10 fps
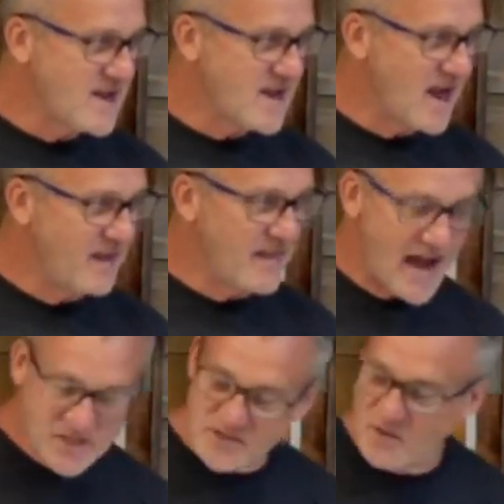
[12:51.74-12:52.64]
And
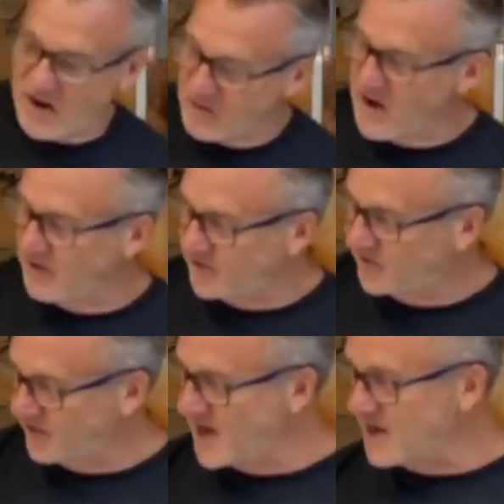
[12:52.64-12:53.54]
that's why we always
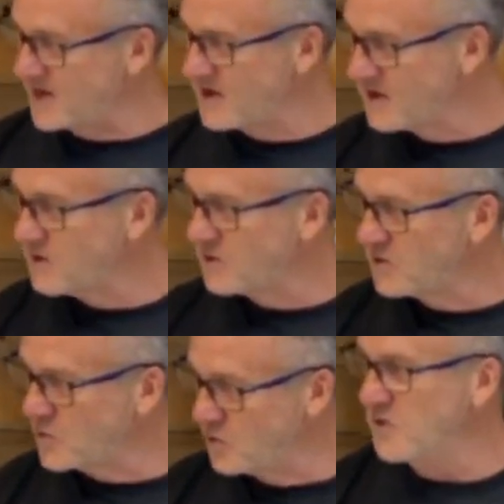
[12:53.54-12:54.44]
say,
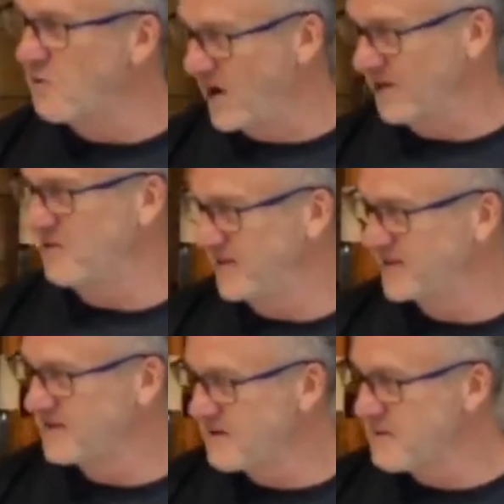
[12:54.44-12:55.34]
who are you walking with?
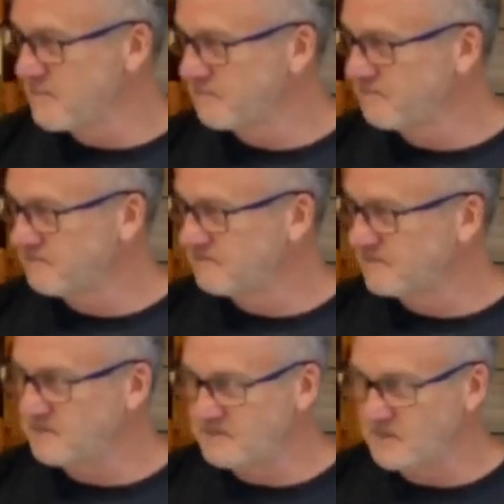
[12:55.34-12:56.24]

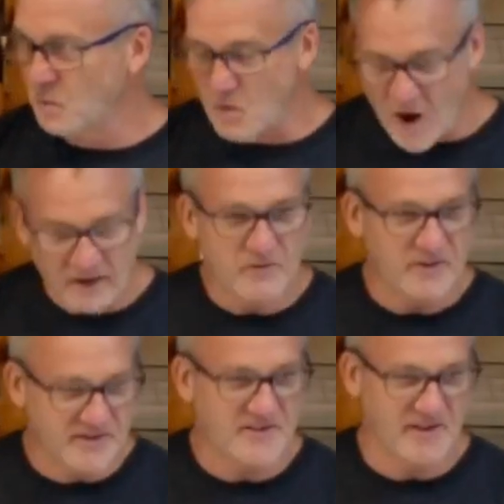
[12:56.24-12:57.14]
We're walking with
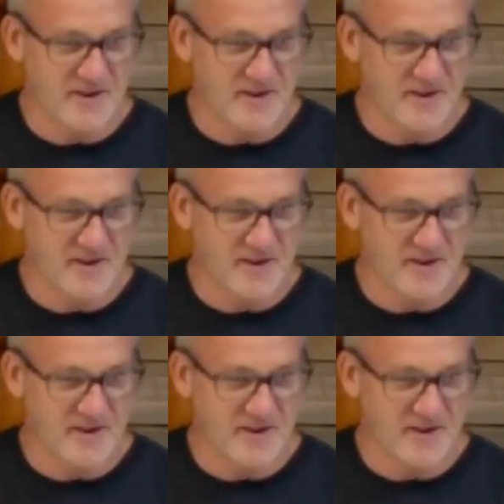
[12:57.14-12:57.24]
each other.